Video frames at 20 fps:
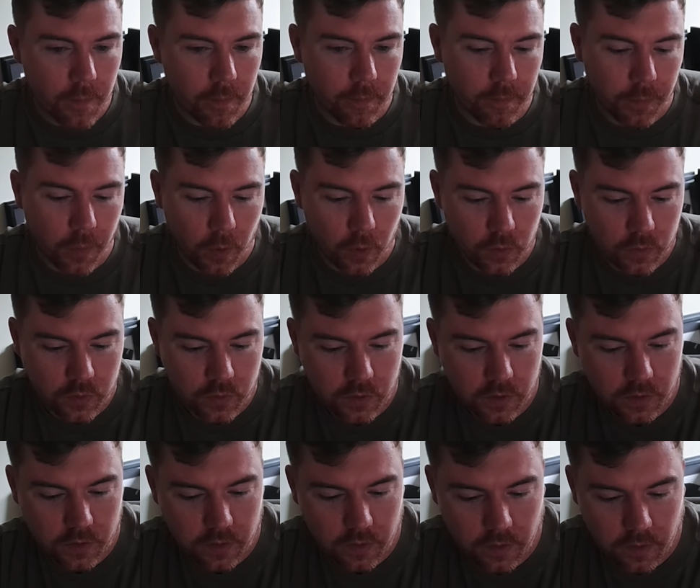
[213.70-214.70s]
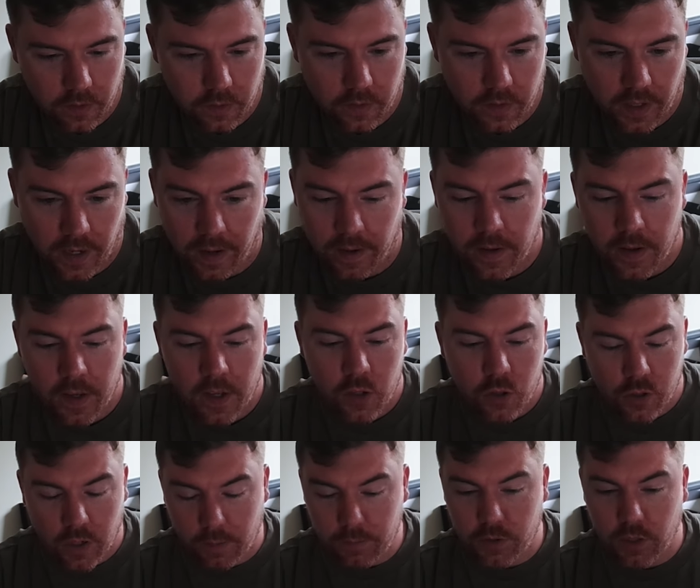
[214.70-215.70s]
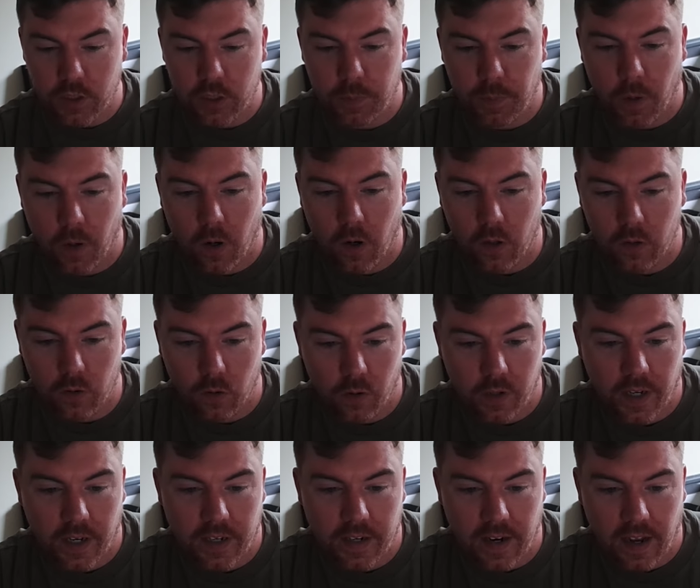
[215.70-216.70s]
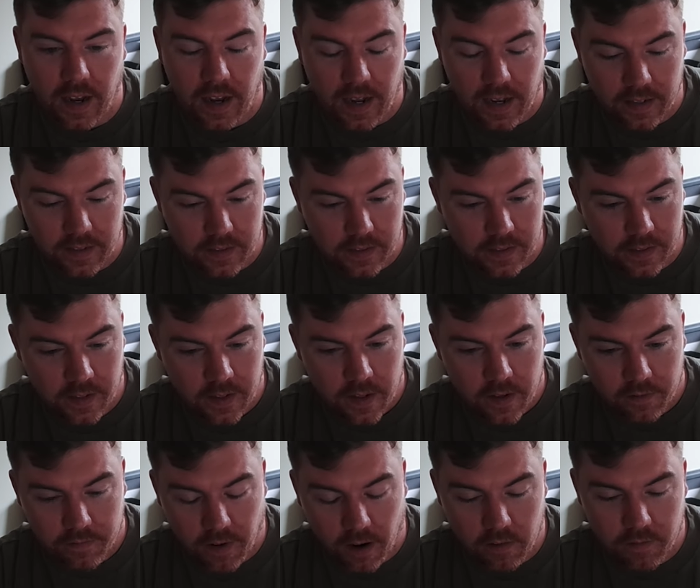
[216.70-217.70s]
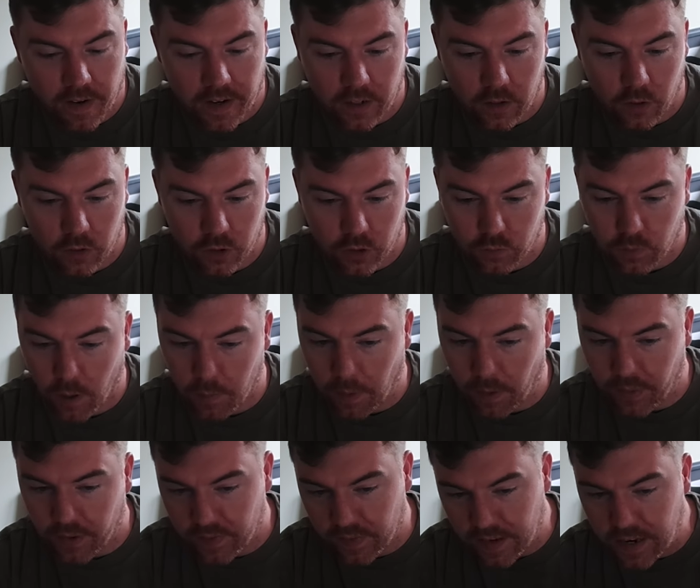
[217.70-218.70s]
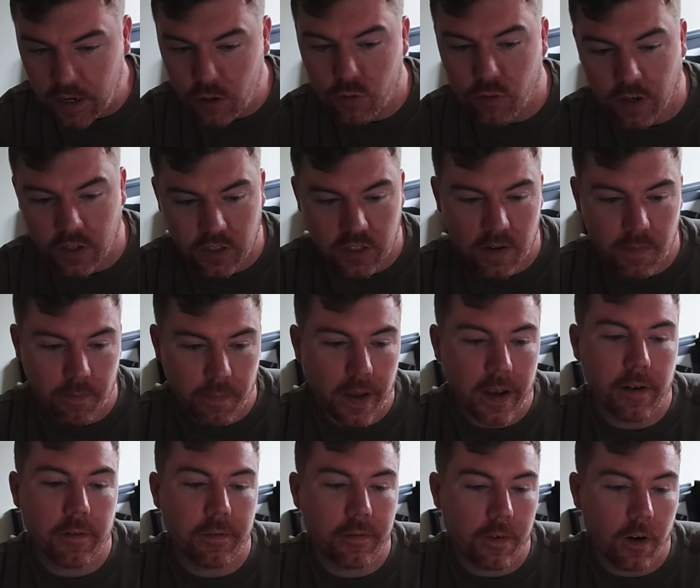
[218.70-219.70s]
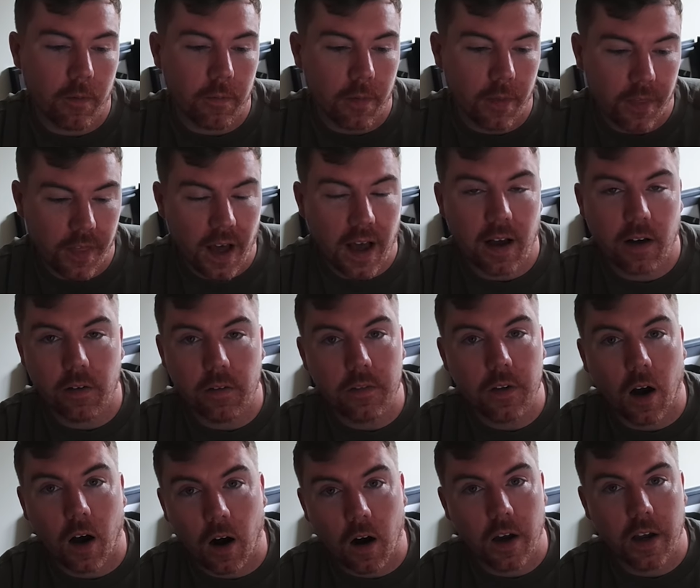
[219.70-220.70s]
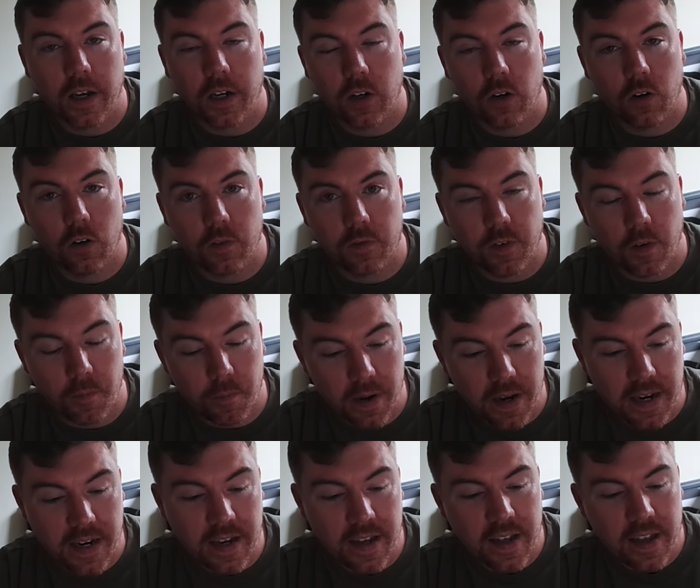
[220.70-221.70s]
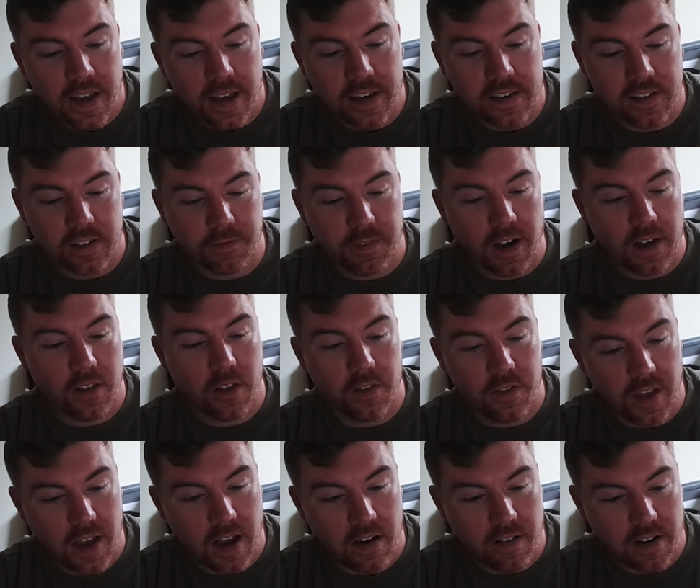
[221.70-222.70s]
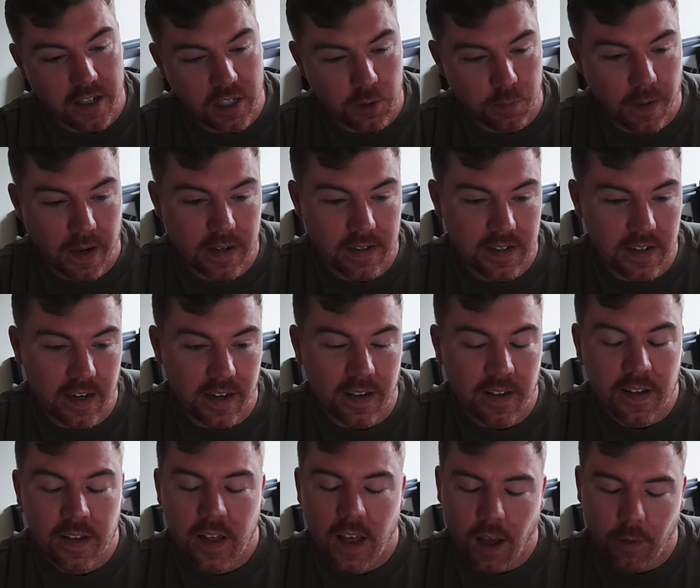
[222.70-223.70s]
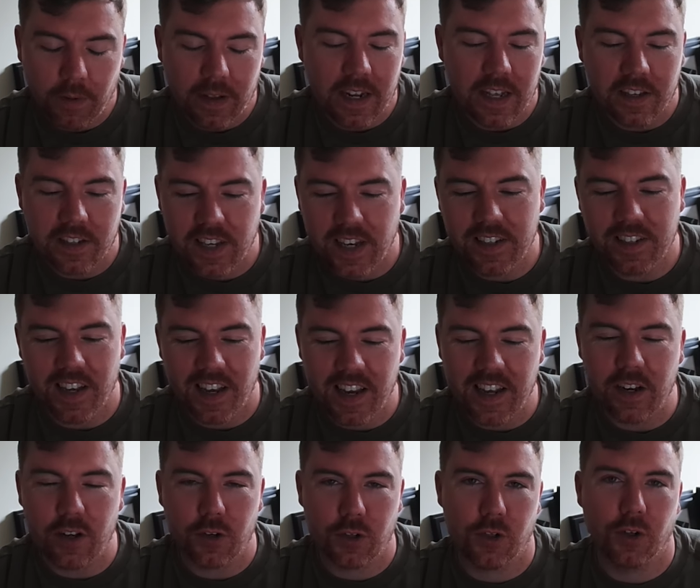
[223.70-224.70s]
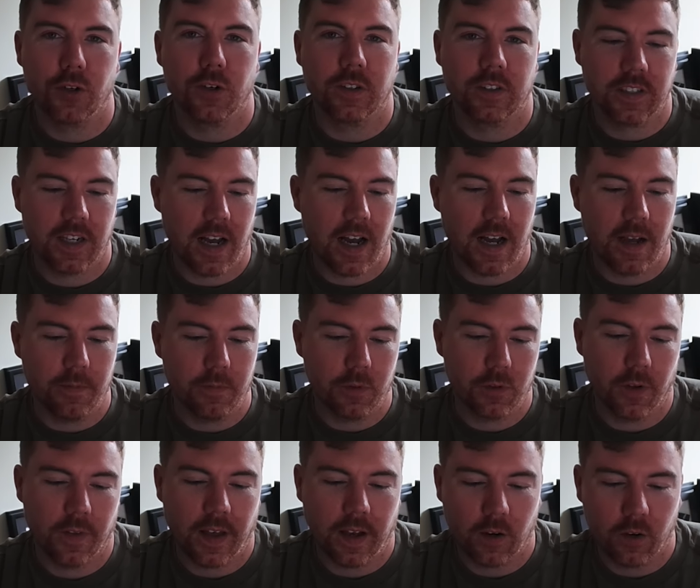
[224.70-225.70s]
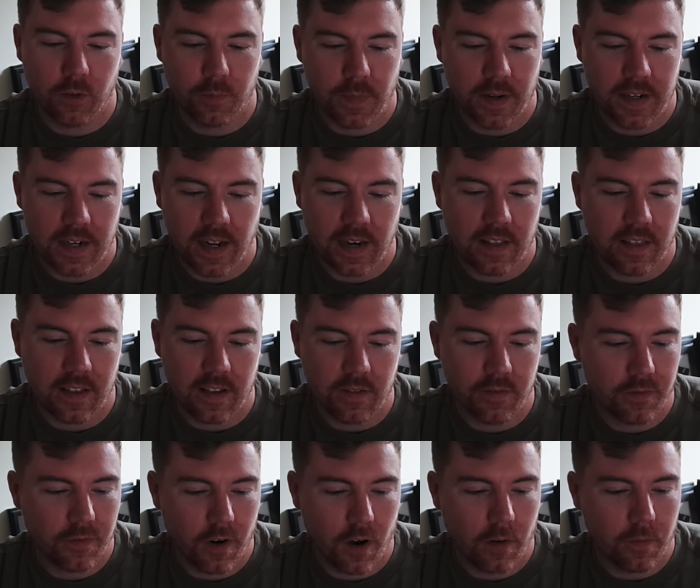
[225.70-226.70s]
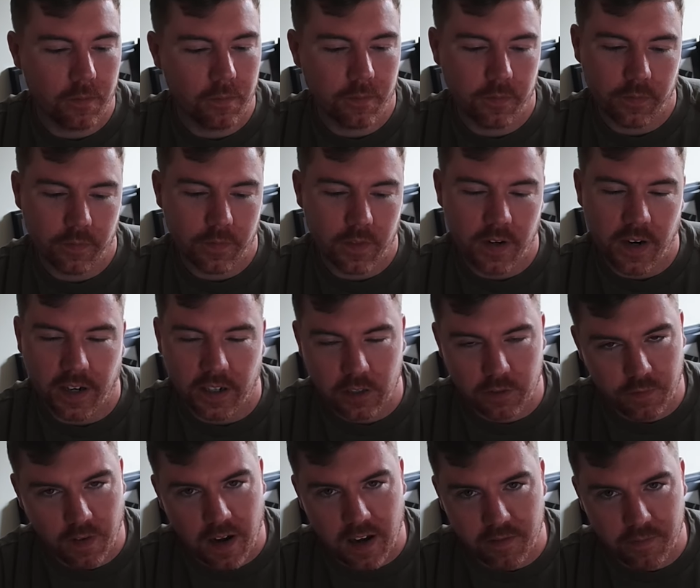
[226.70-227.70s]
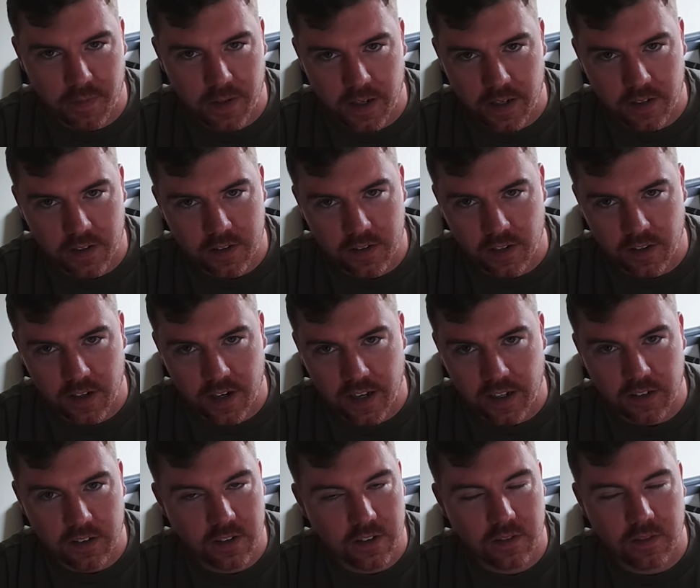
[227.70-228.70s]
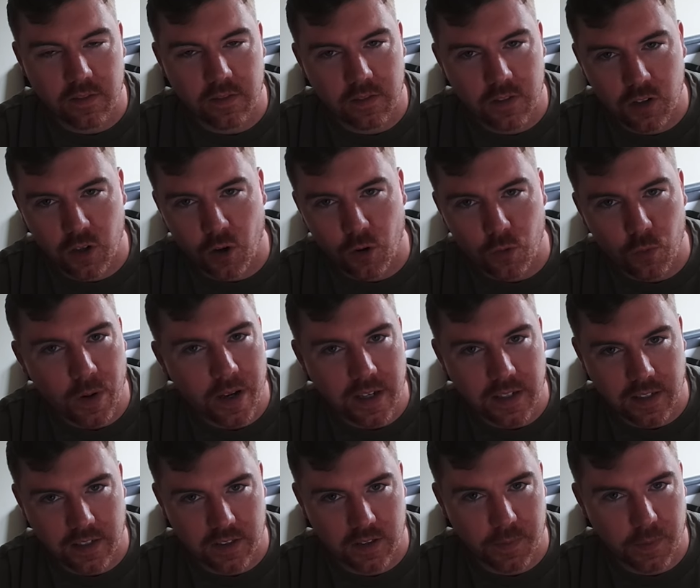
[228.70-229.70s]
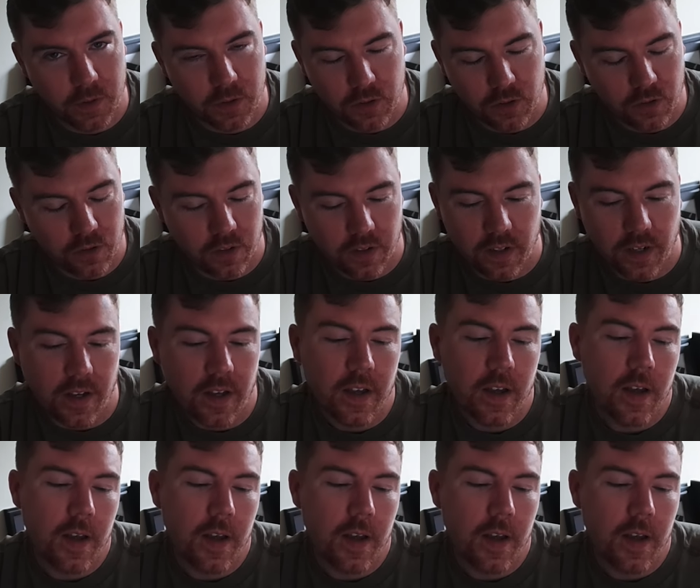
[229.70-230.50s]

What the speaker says: But yeah, Trabzonspor looking at Wout Weghorst as well. But I think the interesting bit from that article for me is the fact that they're expecting it. I mean, it says in a short time, so that could mean anything from the next 5 minutes to the next 2 weeks, I suppose, couldn't it?